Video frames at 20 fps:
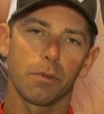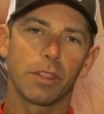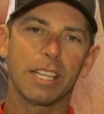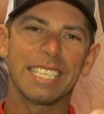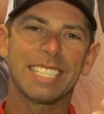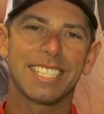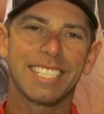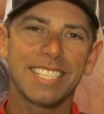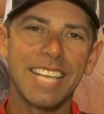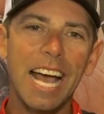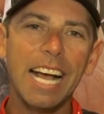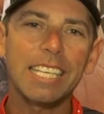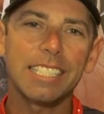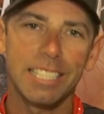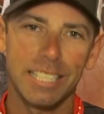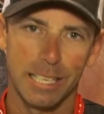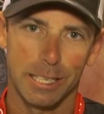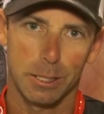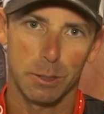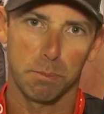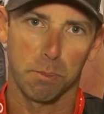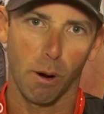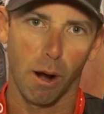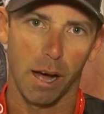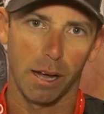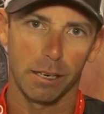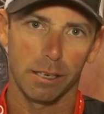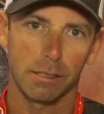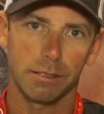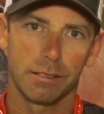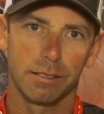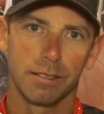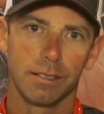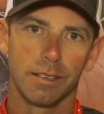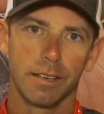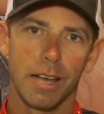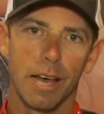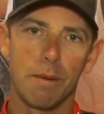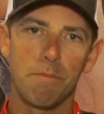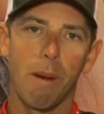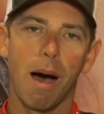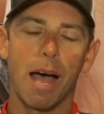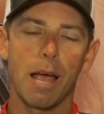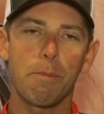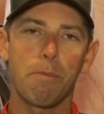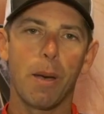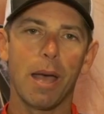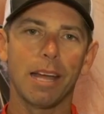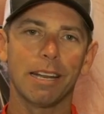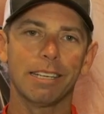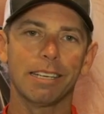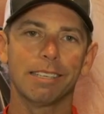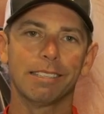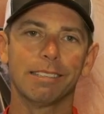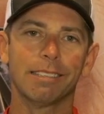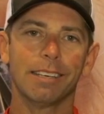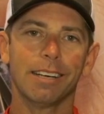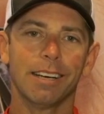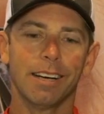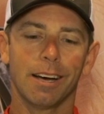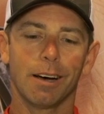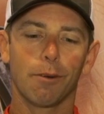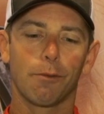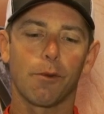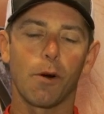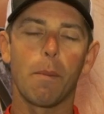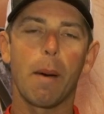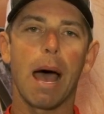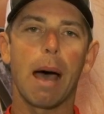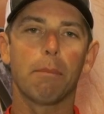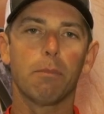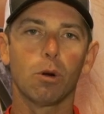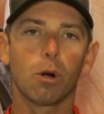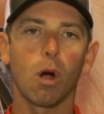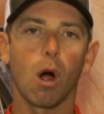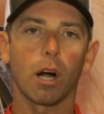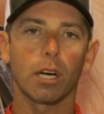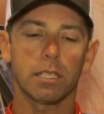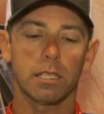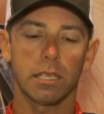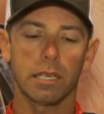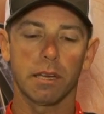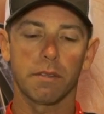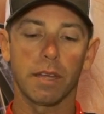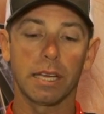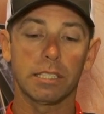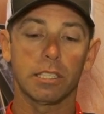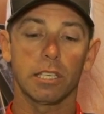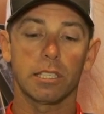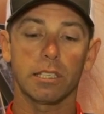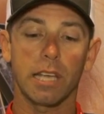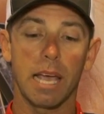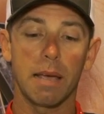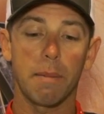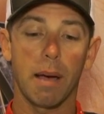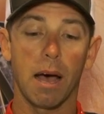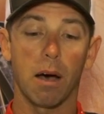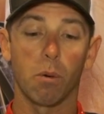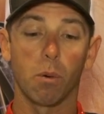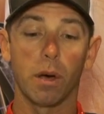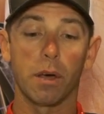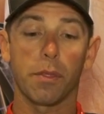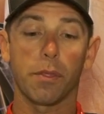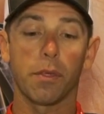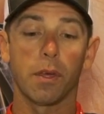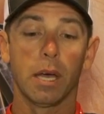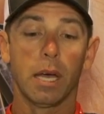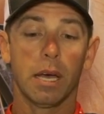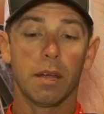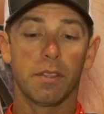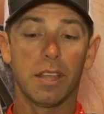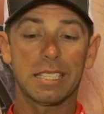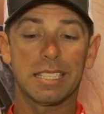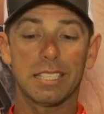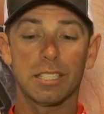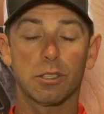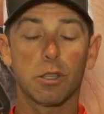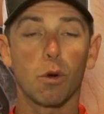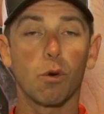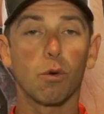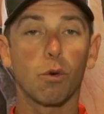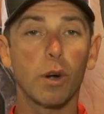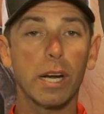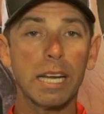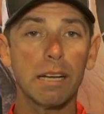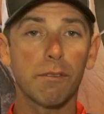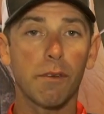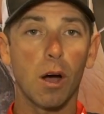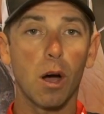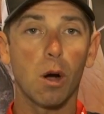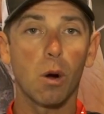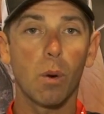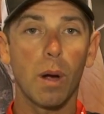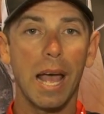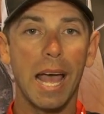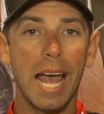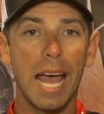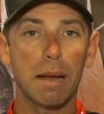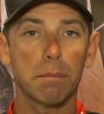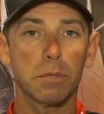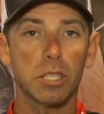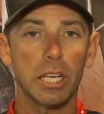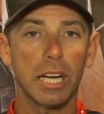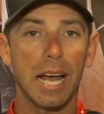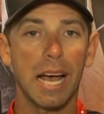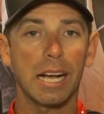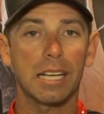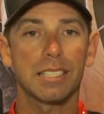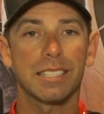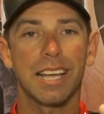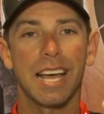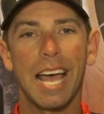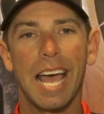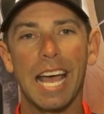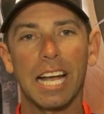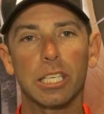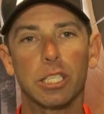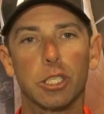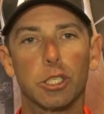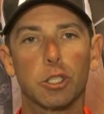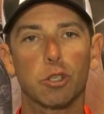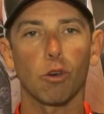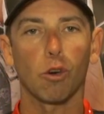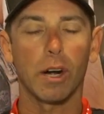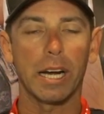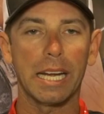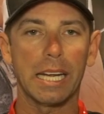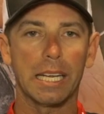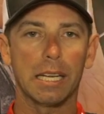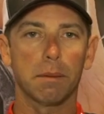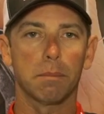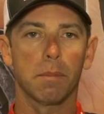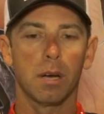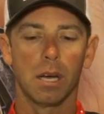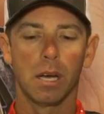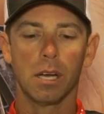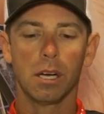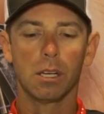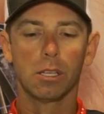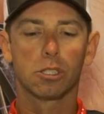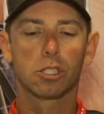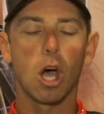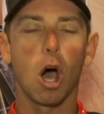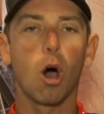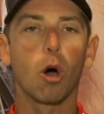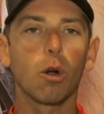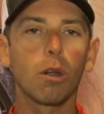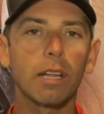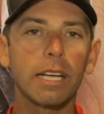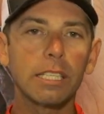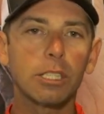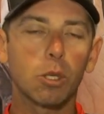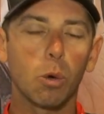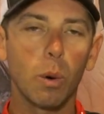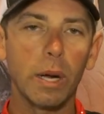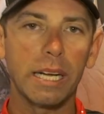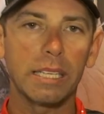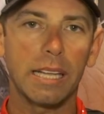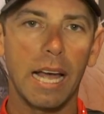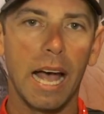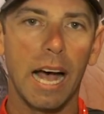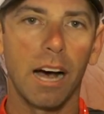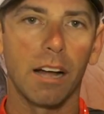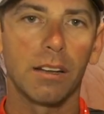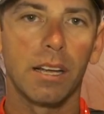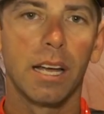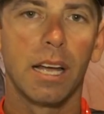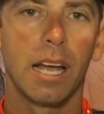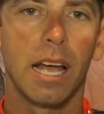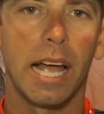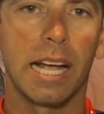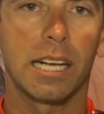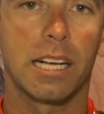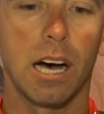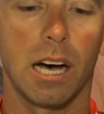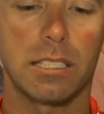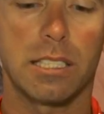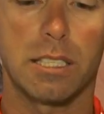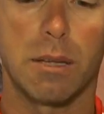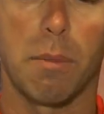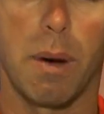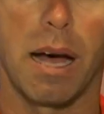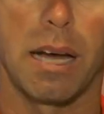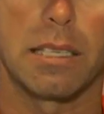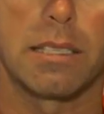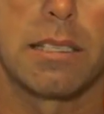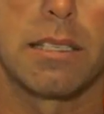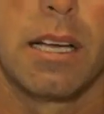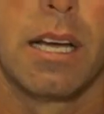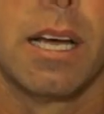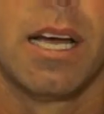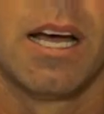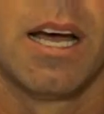sexiest product, in my opinion, from Abu Garcia they just came out with. This is the REVO MGXtreme2, totally tweaked out and customized.